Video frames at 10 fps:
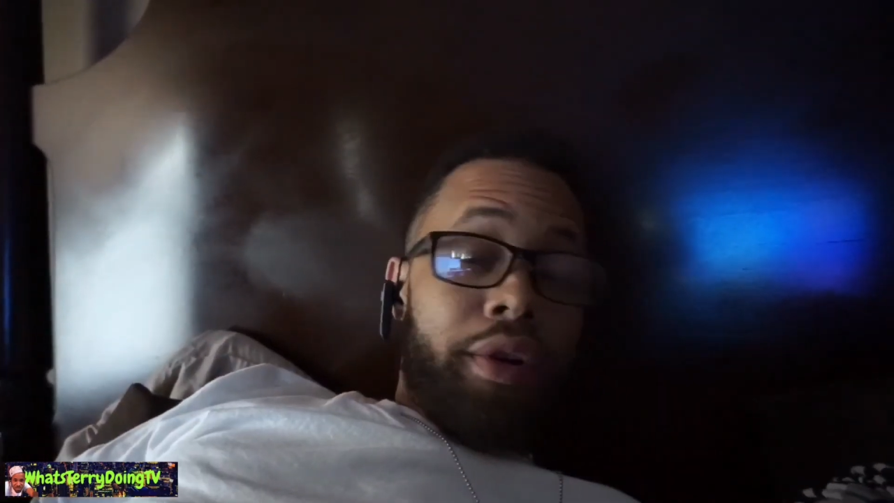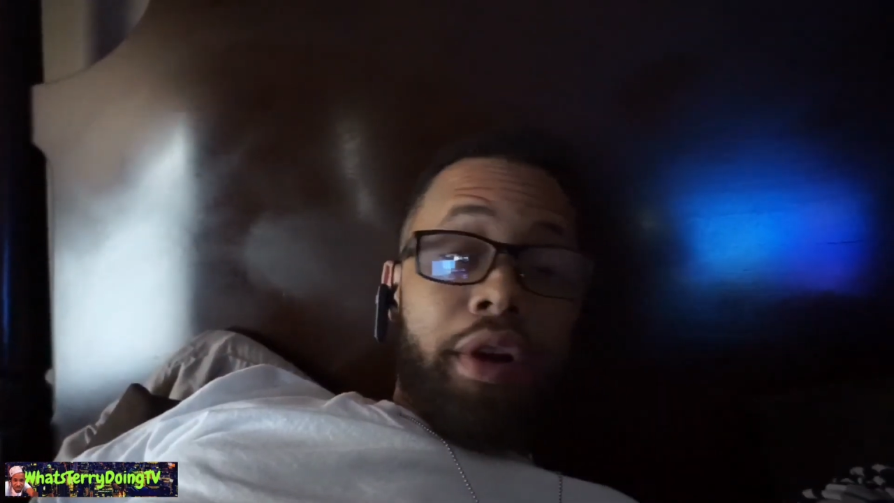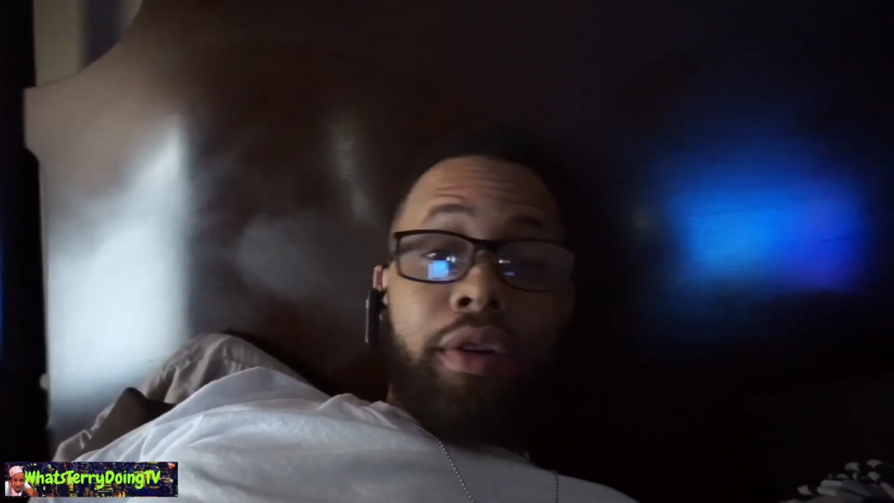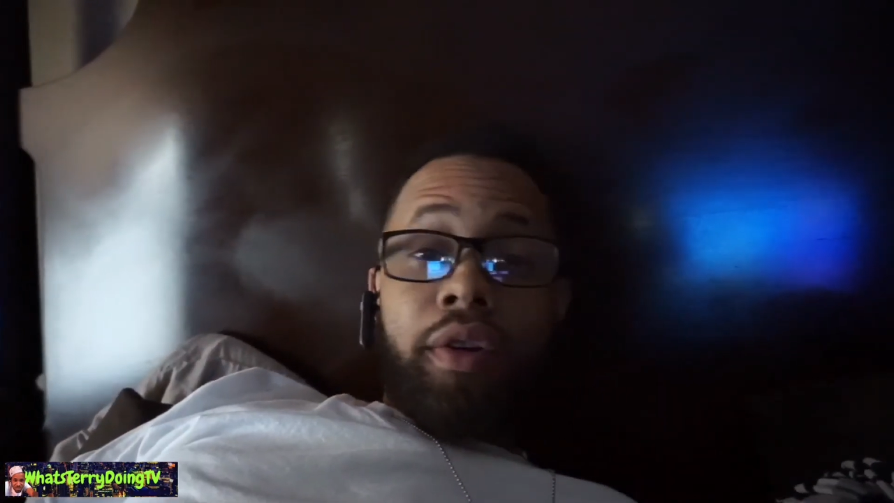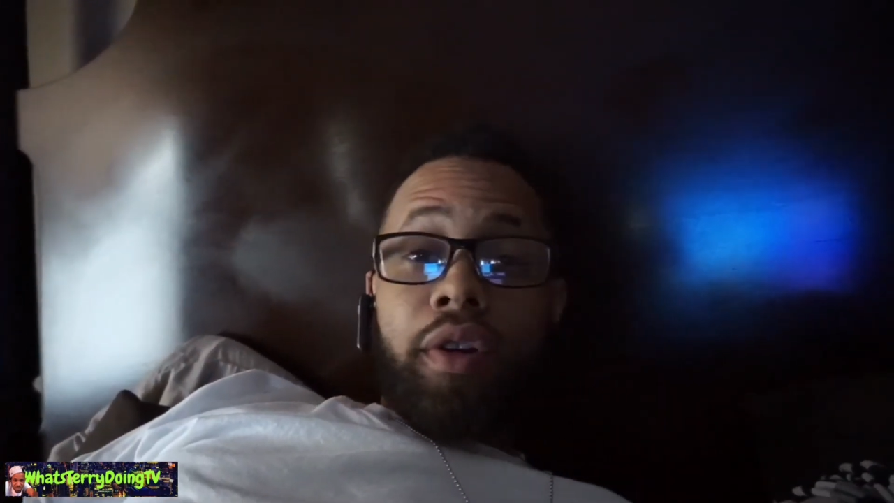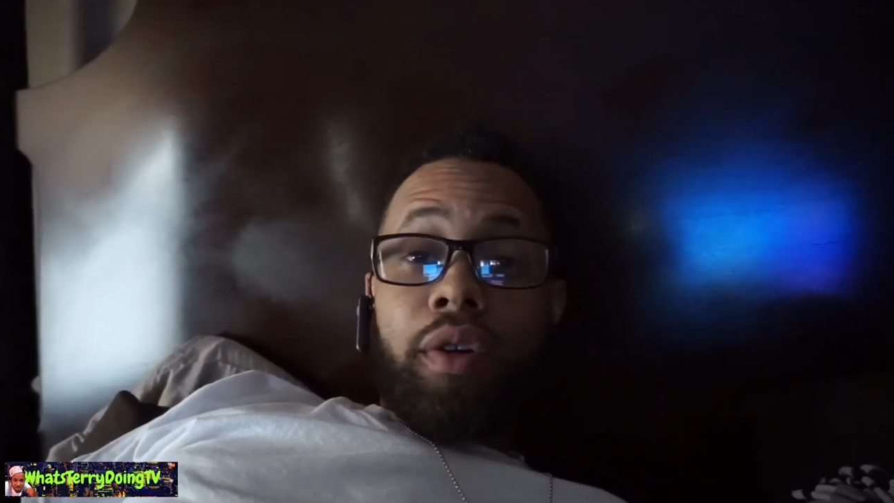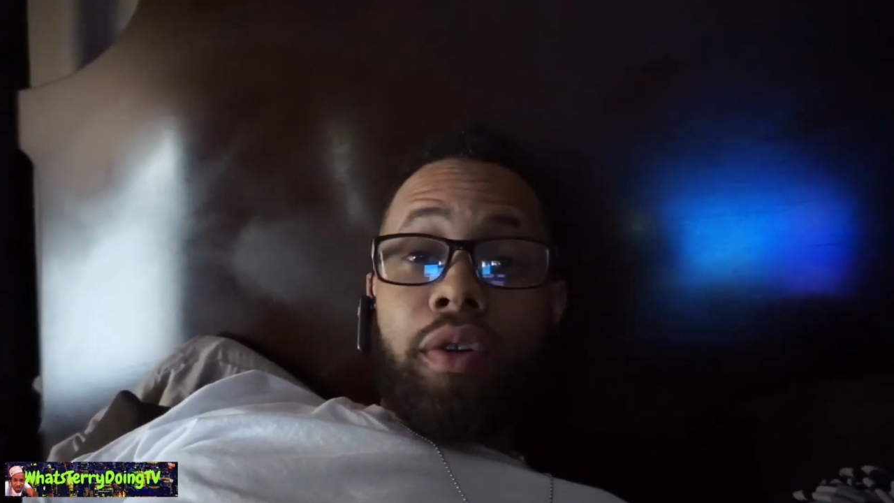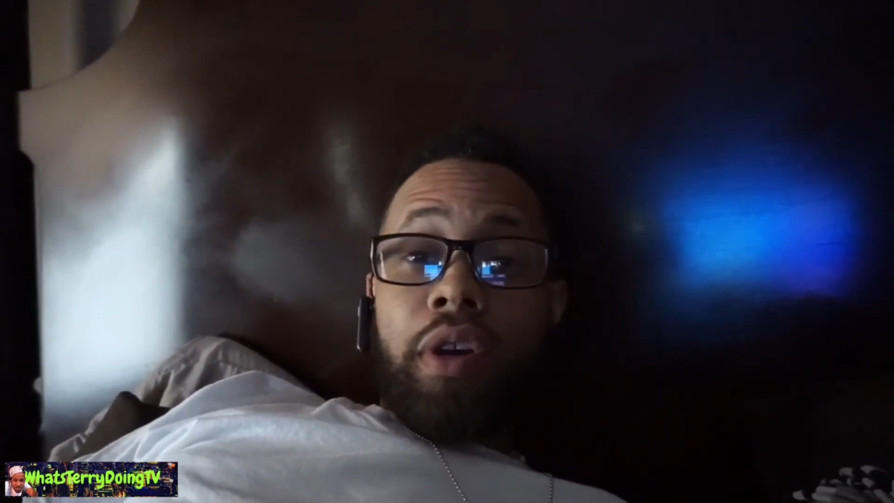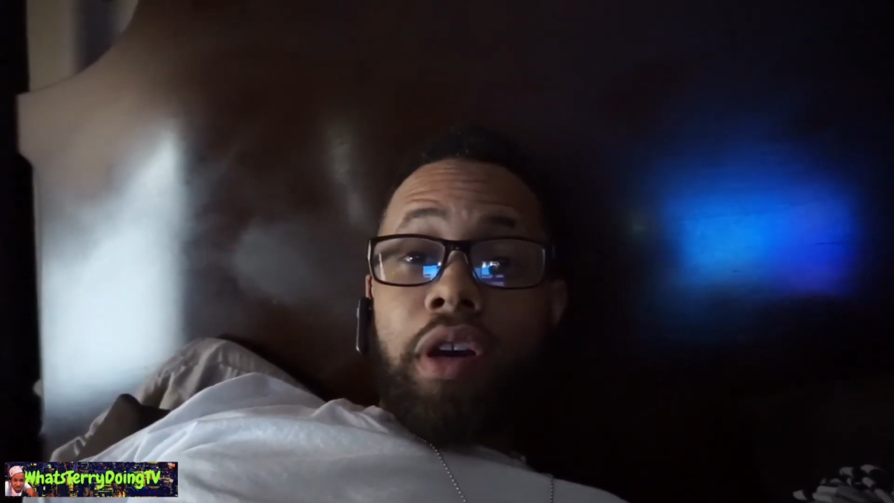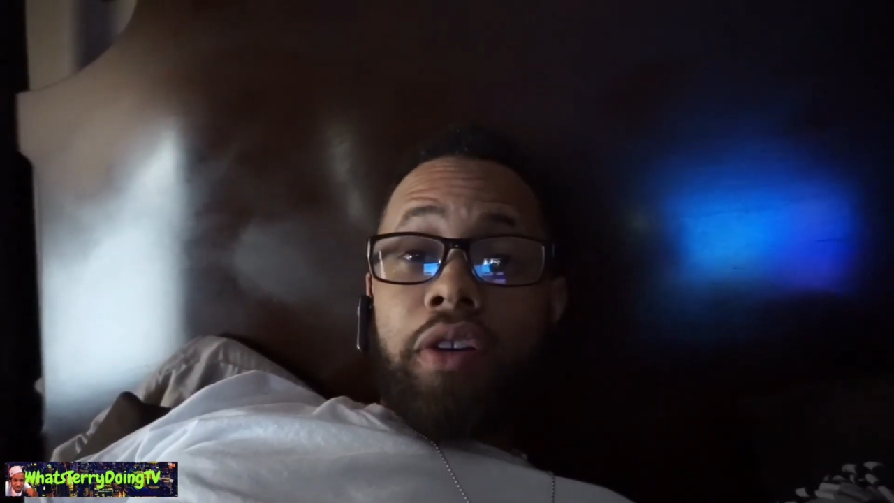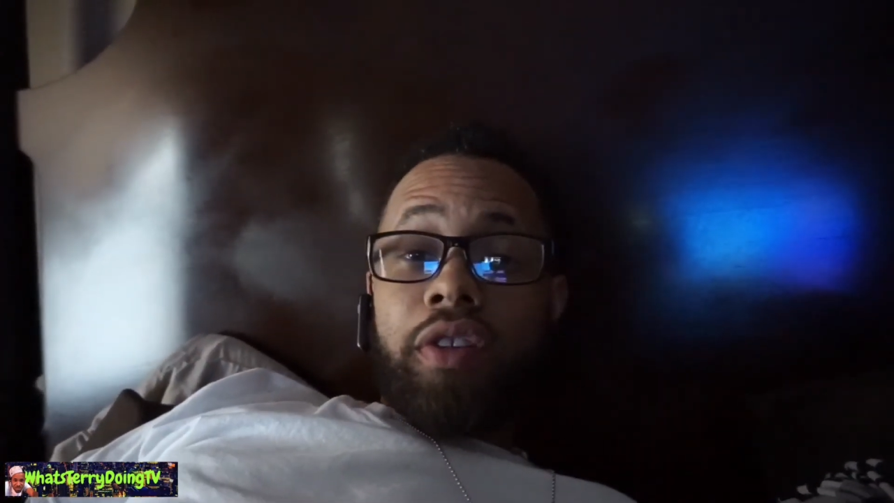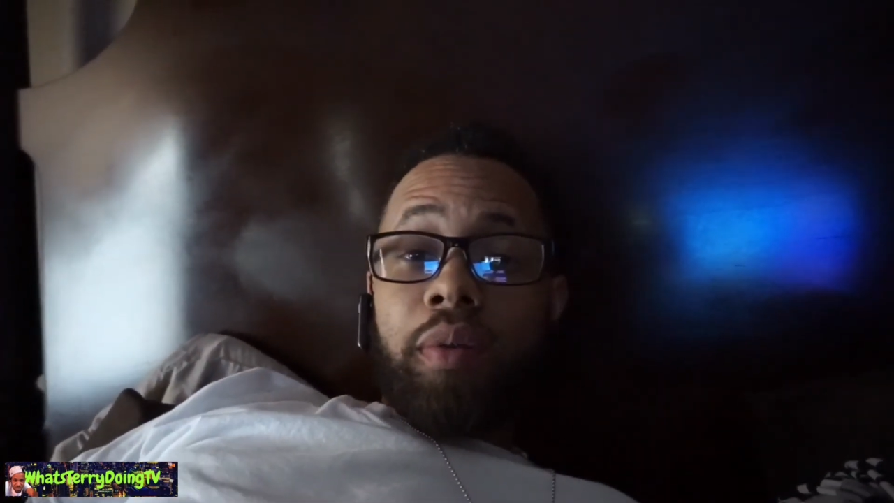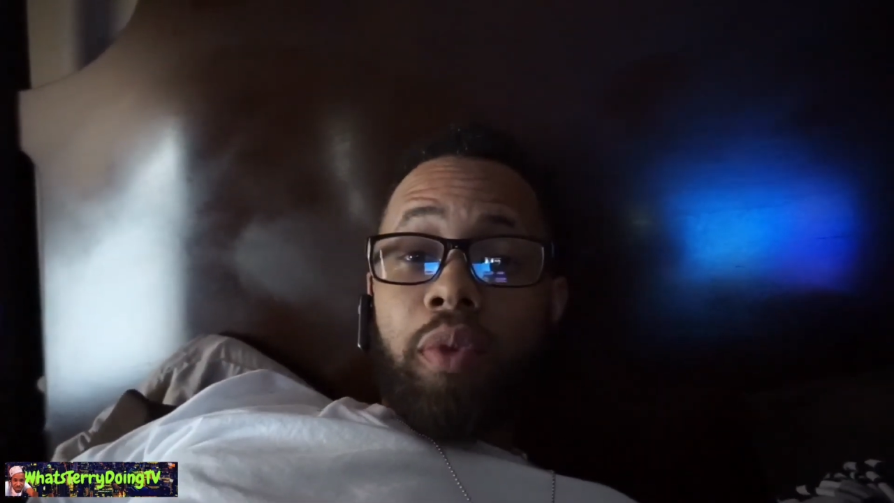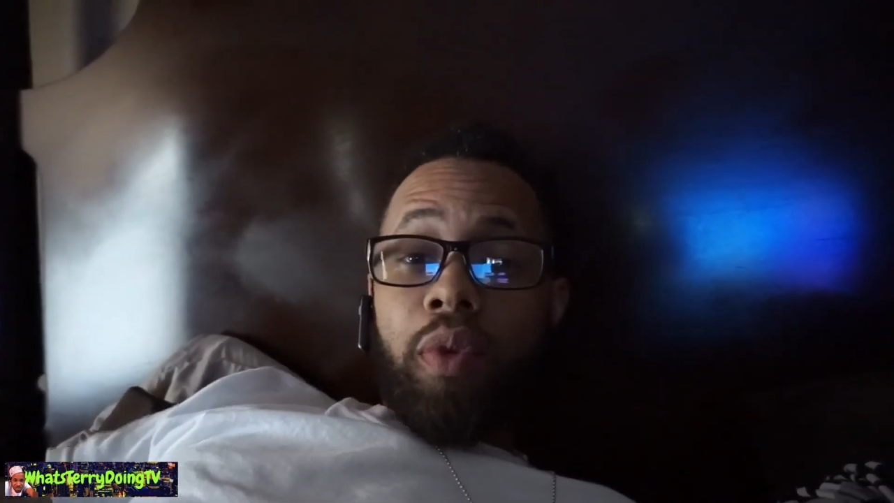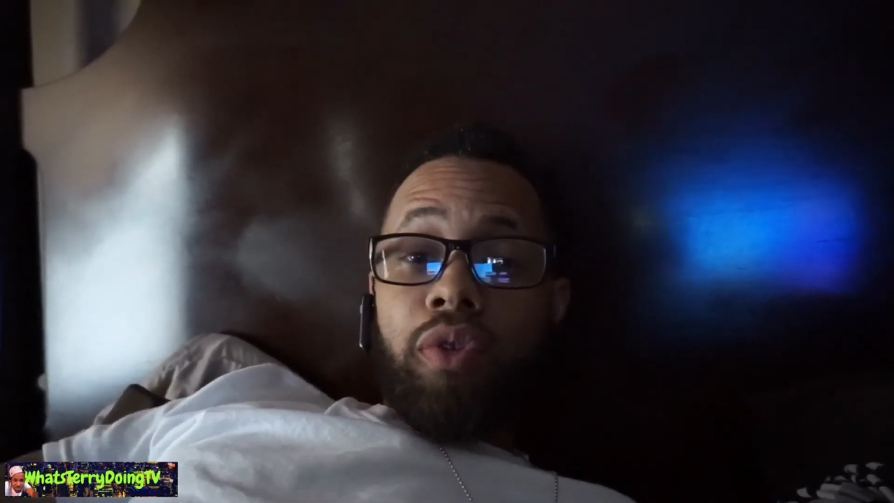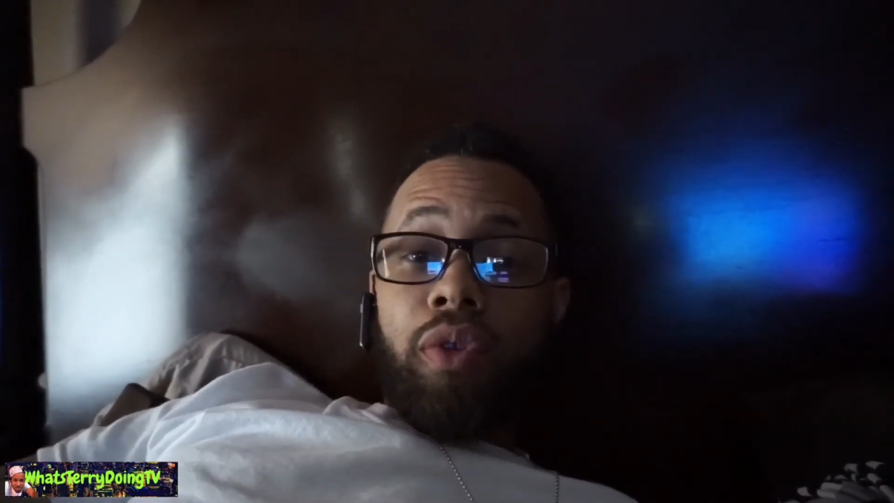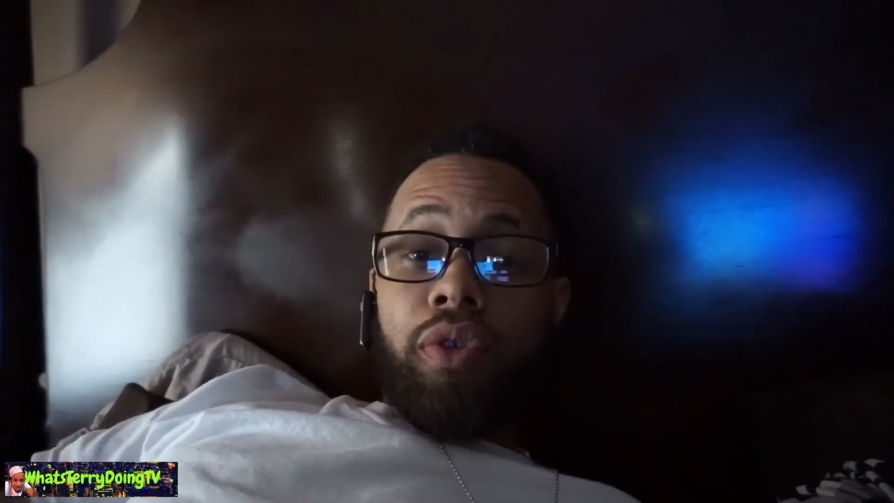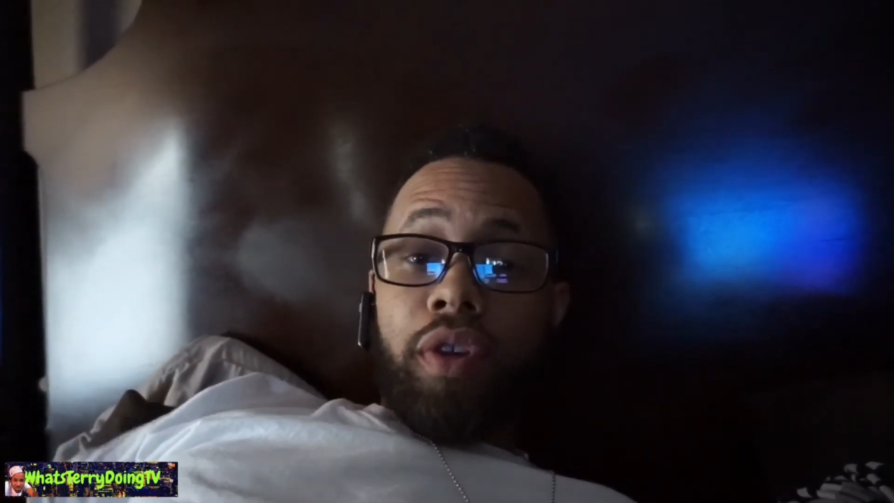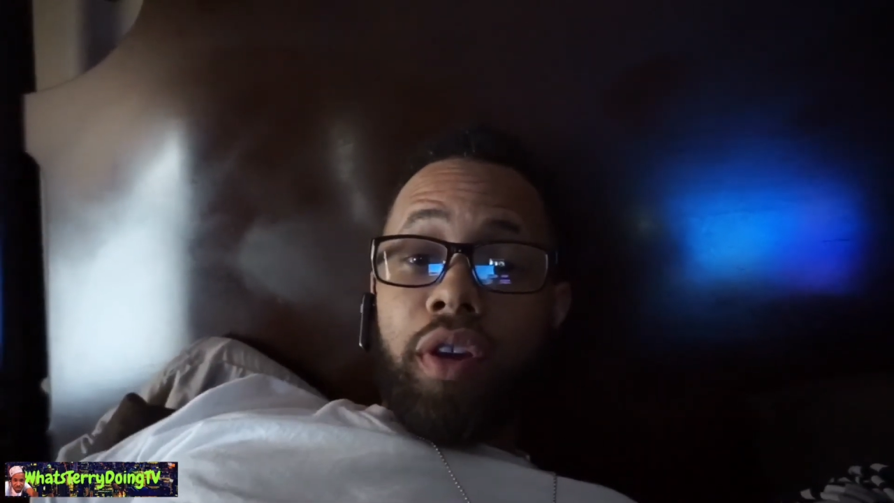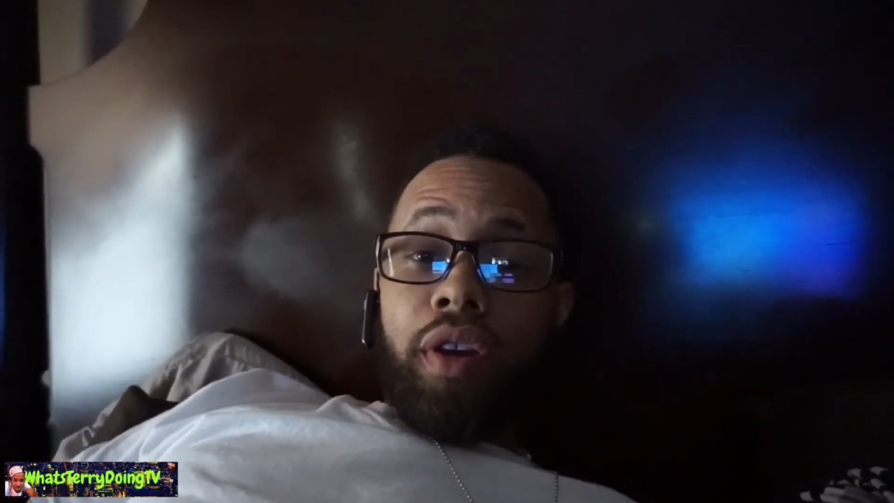I don't know. You guys, tell me what you
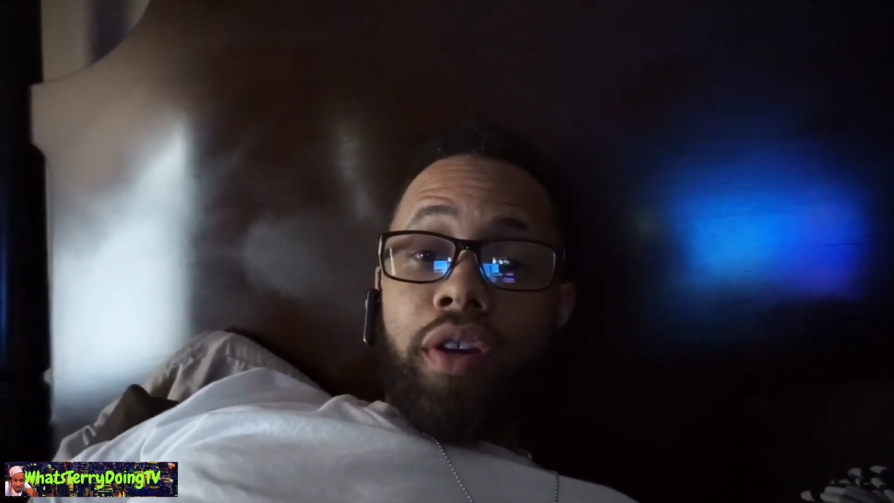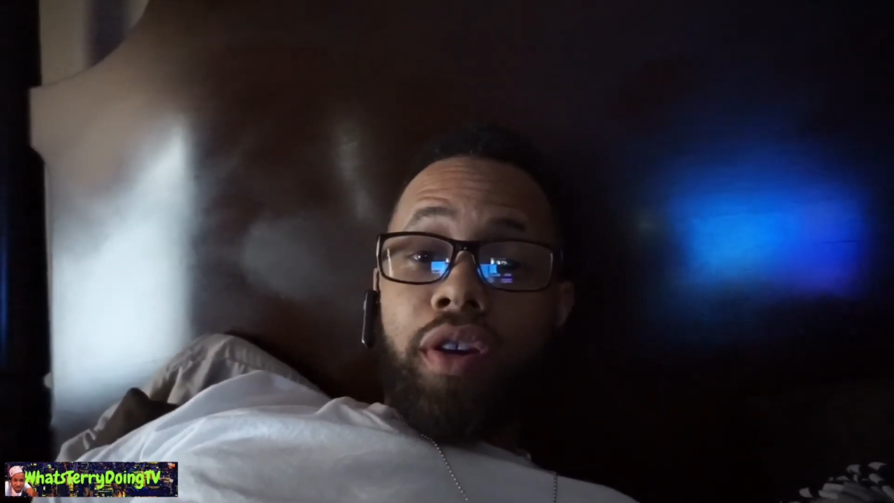think.